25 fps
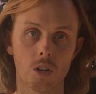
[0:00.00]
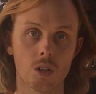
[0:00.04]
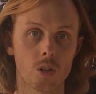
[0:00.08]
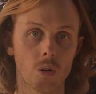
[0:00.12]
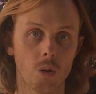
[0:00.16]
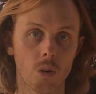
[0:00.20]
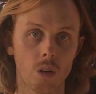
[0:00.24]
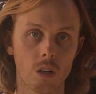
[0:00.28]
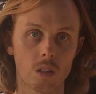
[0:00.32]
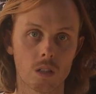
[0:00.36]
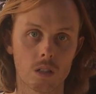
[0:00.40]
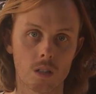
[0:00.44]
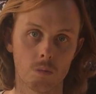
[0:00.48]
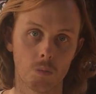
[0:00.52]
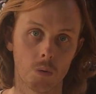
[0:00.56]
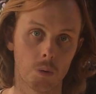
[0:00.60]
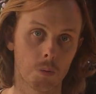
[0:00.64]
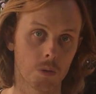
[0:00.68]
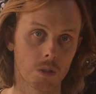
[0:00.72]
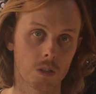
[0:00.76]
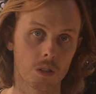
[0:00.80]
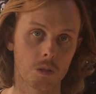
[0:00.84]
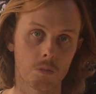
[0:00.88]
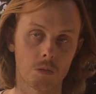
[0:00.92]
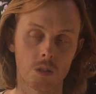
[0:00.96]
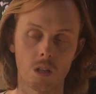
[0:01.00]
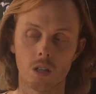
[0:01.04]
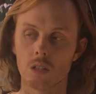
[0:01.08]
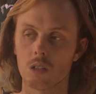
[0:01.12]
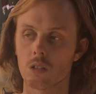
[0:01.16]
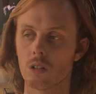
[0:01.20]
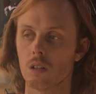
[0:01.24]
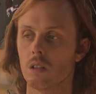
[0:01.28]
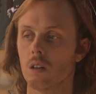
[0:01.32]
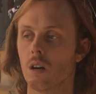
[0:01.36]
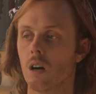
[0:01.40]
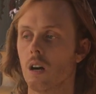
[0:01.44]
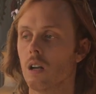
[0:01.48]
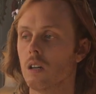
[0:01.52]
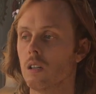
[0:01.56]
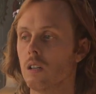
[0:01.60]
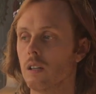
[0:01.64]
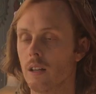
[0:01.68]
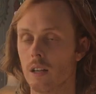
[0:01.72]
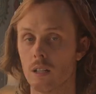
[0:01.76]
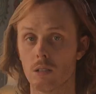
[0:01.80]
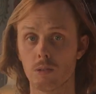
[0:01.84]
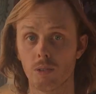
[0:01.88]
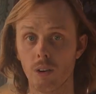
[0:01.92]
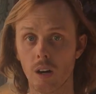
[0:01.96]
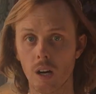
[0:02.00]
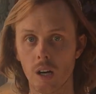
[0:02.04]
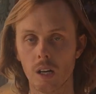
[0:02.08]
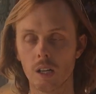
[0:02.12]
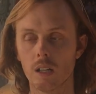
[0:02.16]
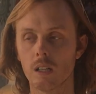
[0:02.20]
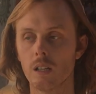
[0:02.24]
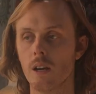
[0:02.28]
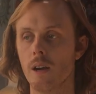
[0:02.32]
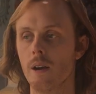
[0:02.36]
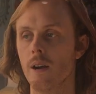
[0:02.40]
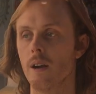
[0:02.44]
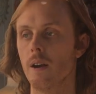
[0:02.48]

shorts and we put some sunscreen on. That's fine.